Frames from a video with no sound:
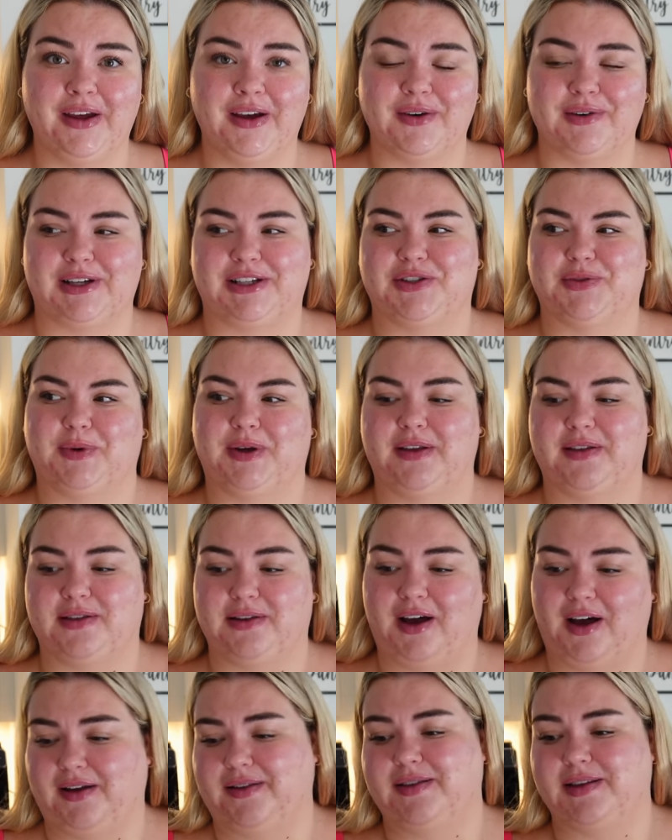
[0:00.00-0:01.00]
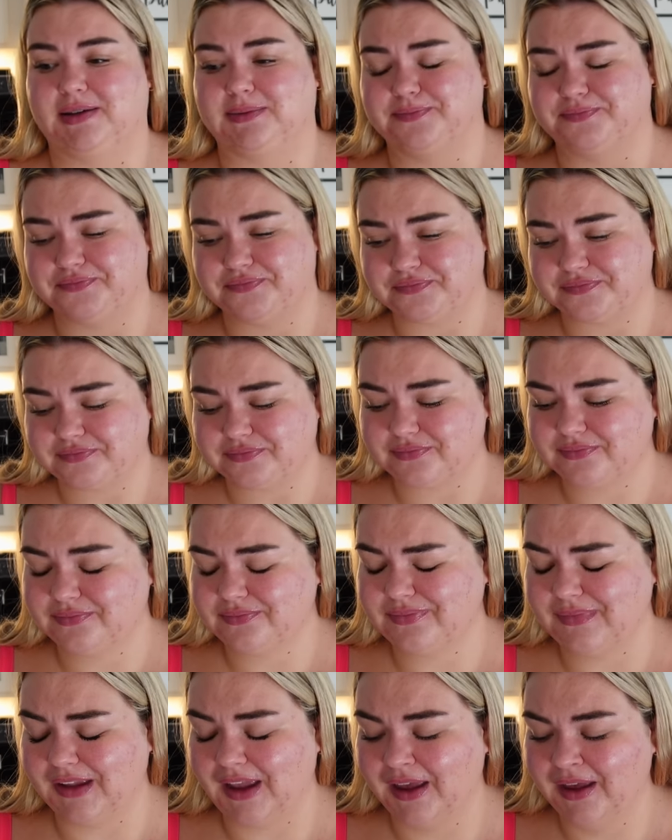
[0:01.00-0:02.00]
which was awesome
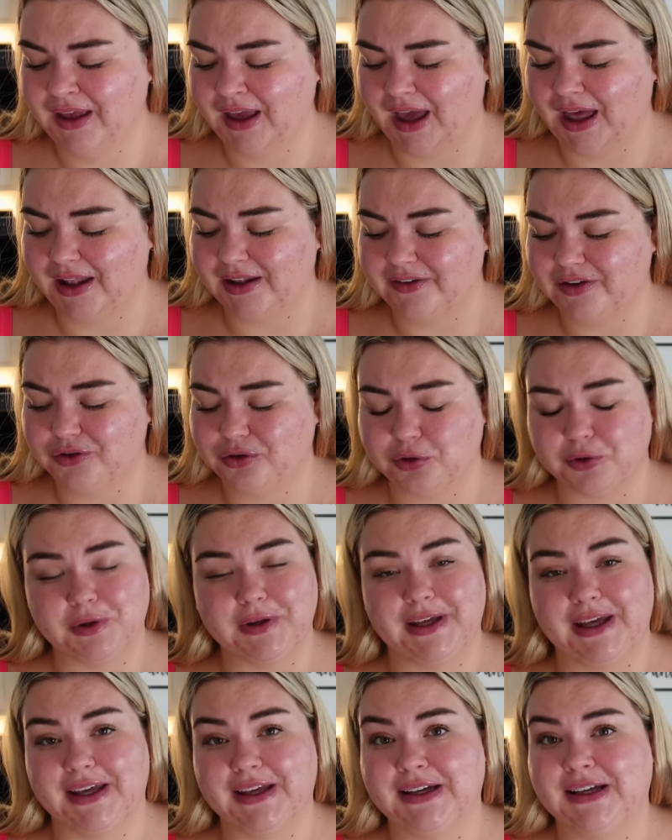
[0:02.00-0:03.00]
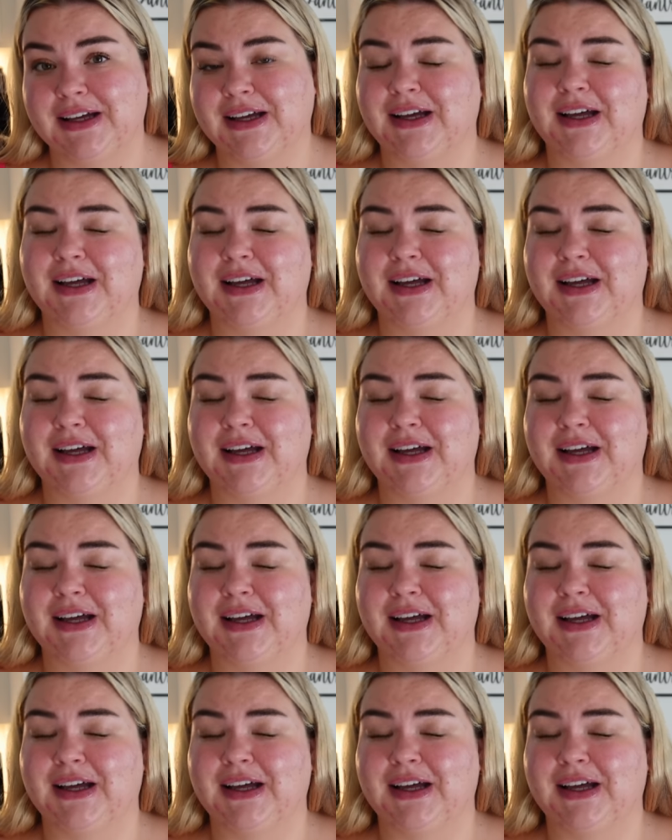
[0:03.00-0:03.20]
and truly